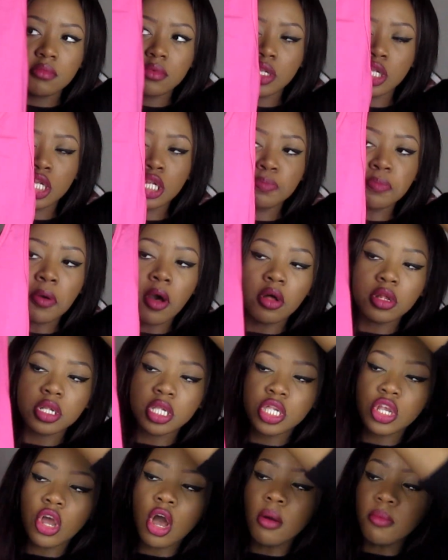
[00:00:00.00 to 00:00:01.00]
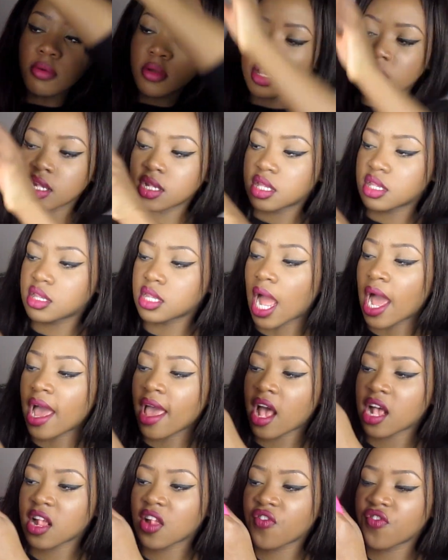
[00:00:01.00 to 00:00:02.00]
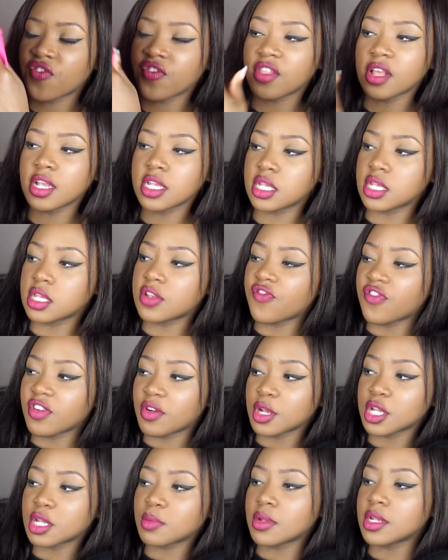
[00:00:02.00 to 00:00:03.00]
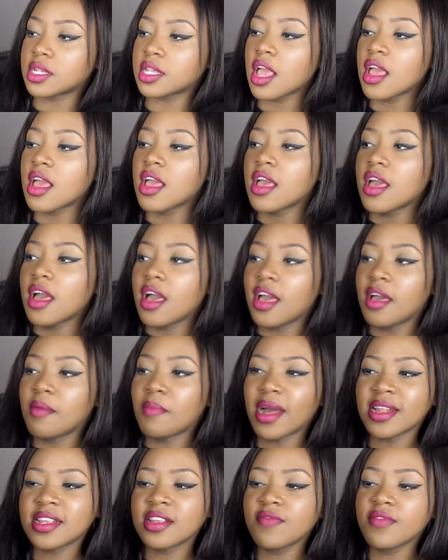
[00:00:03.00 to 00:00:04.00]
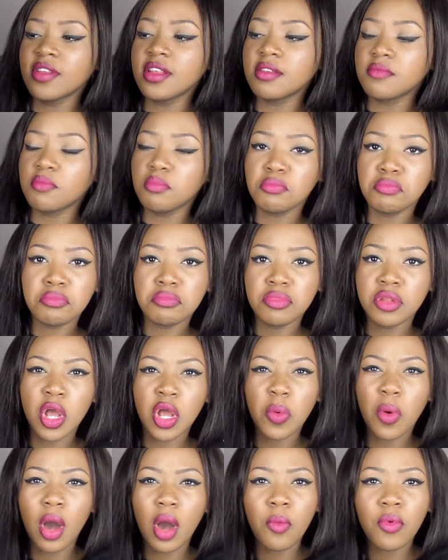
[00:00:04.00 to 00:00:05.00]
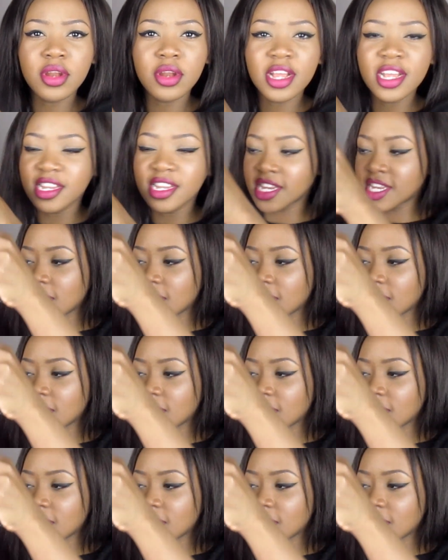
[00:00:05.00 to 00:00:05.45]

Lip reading: sports top, because I asked for this for Christmas. I didn't really know what I wanted,